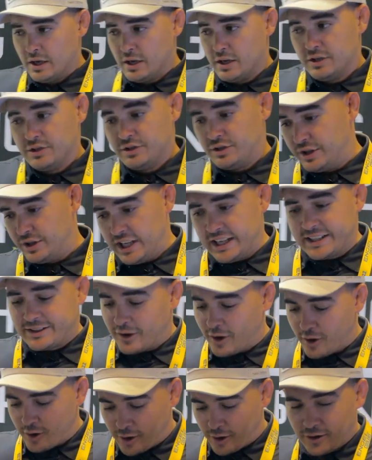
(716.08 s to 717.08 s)
So this
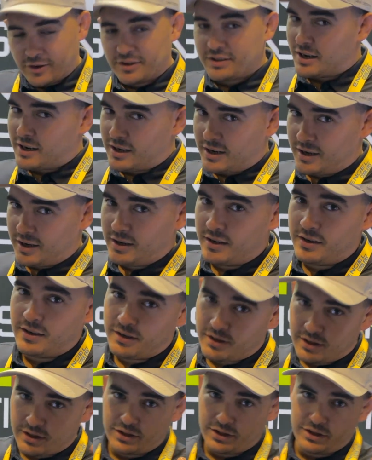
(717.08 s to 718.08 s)
concludes our
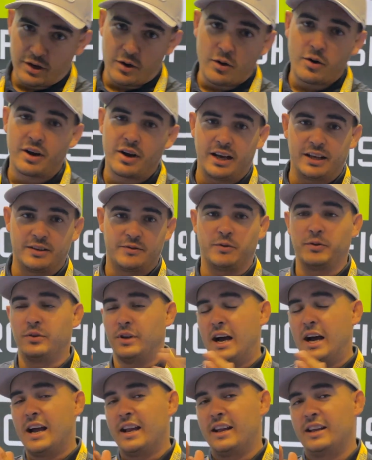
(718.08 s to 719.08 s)
showcase for the
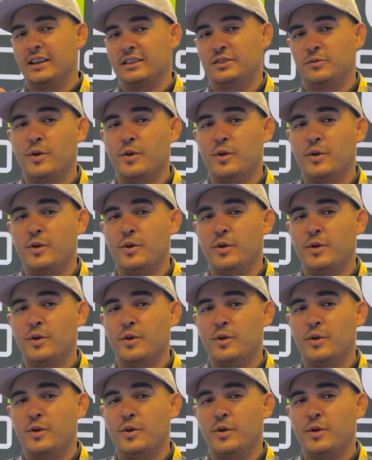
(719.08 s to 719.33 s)
ICAST.